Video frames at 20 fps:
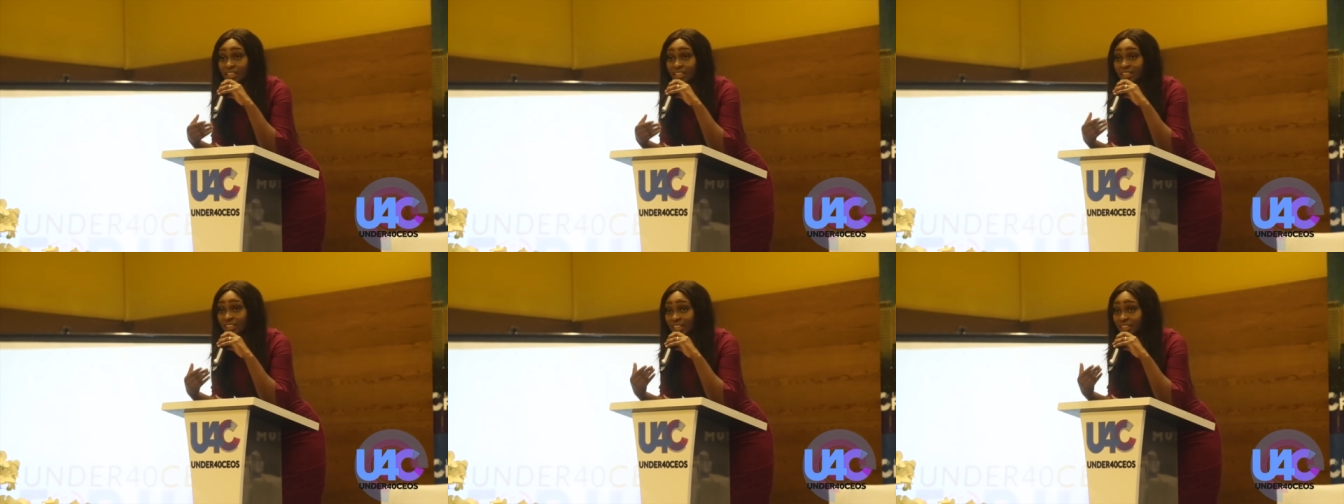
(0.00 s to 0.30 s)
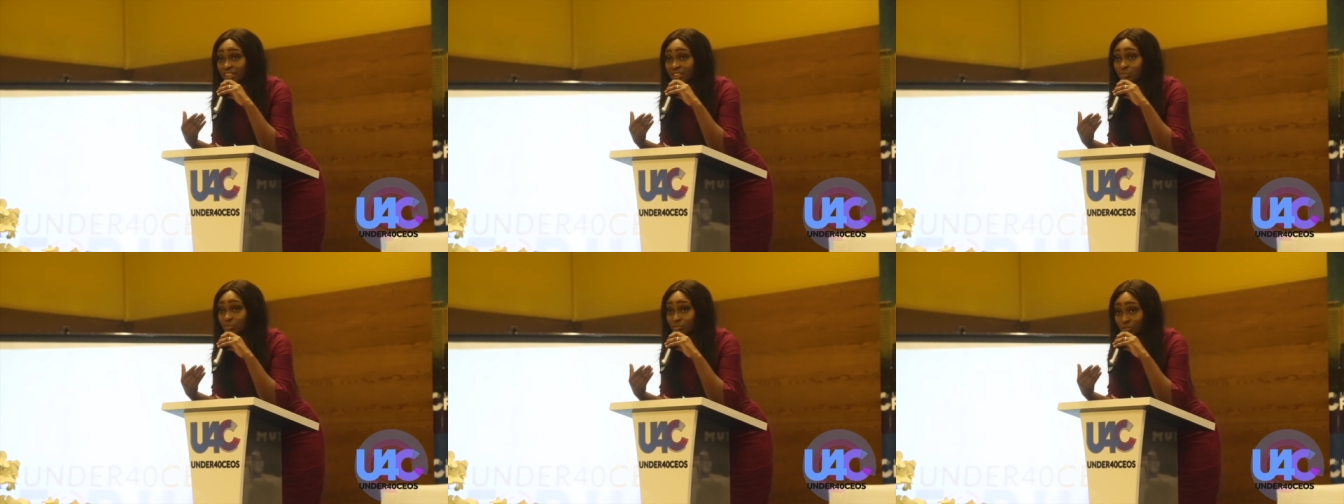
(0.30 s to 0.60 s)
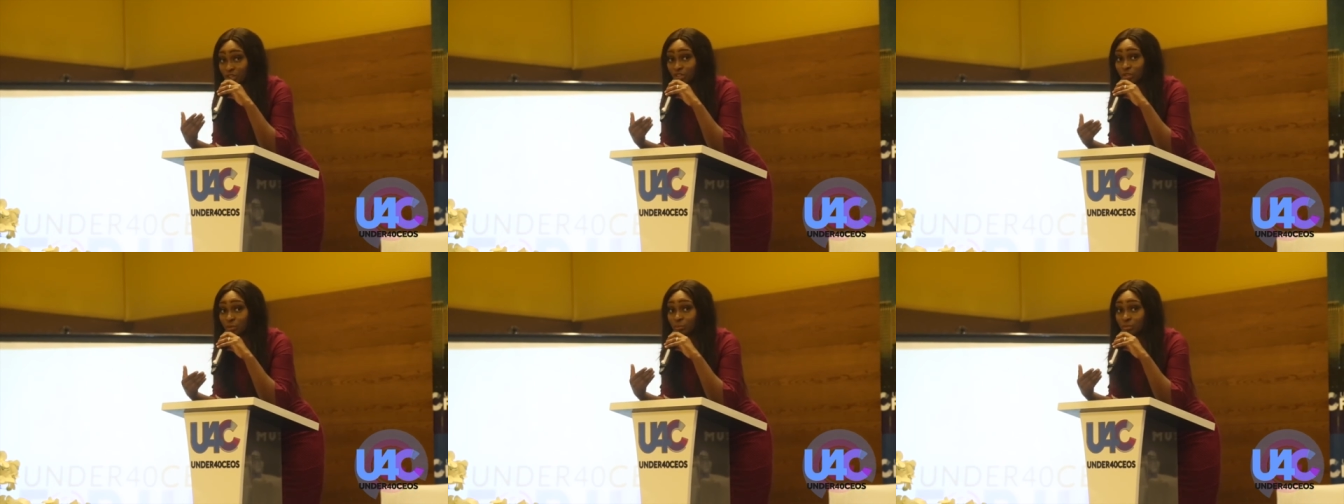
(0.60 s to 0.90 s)
think
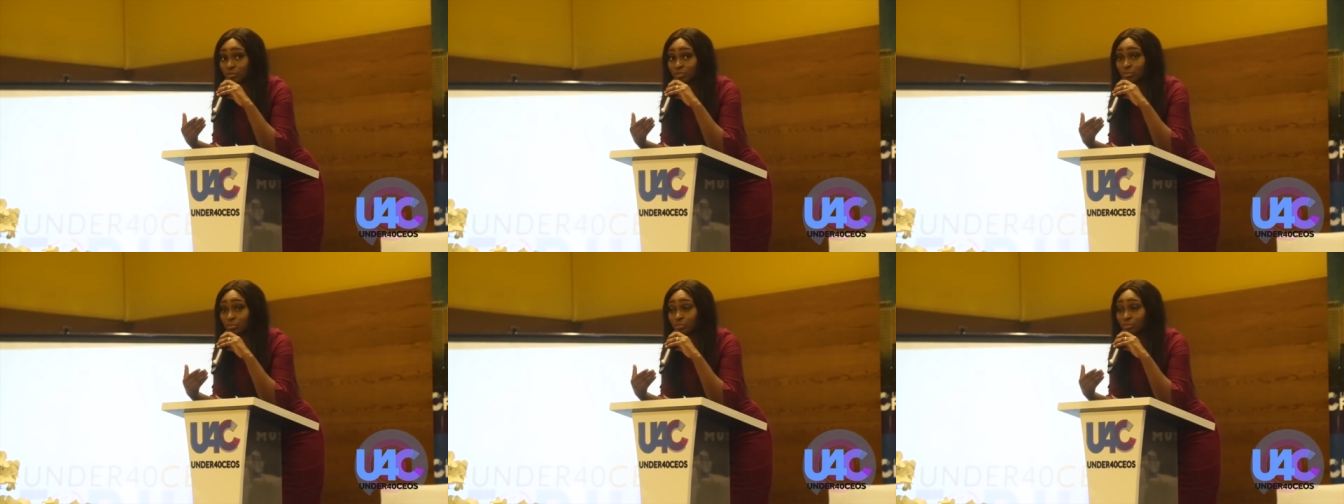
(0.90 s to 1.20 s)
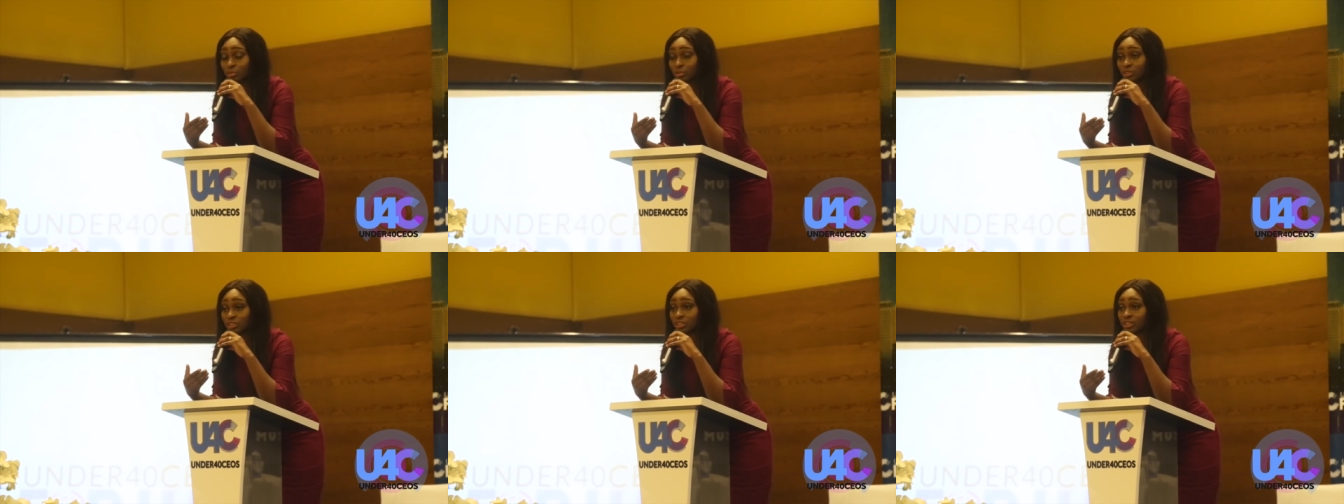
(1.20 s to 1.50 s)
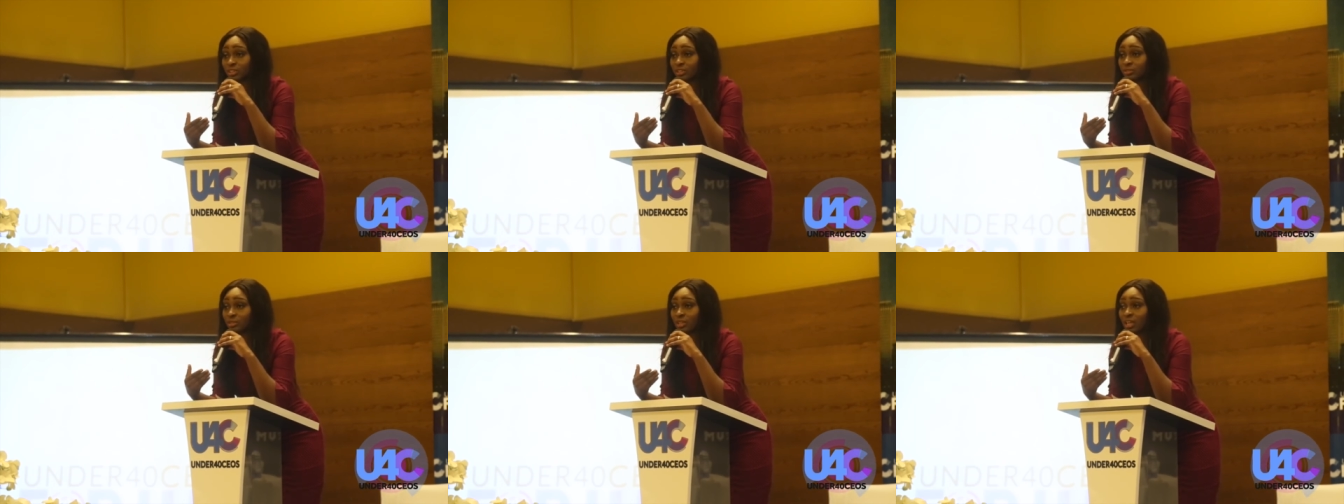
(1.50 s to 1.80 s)
that's super
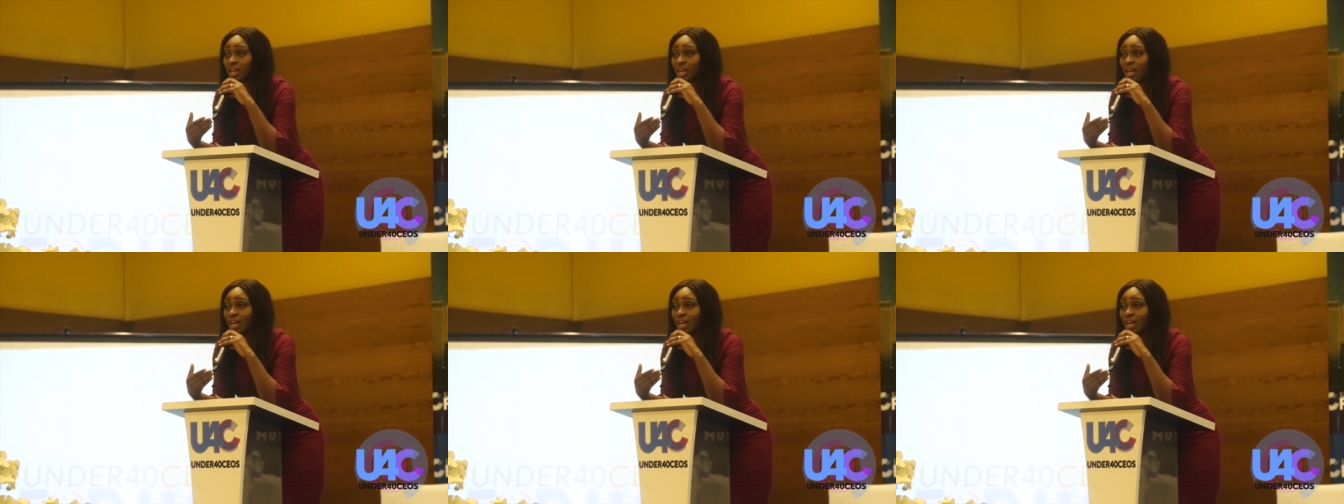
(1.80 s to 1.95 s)
important.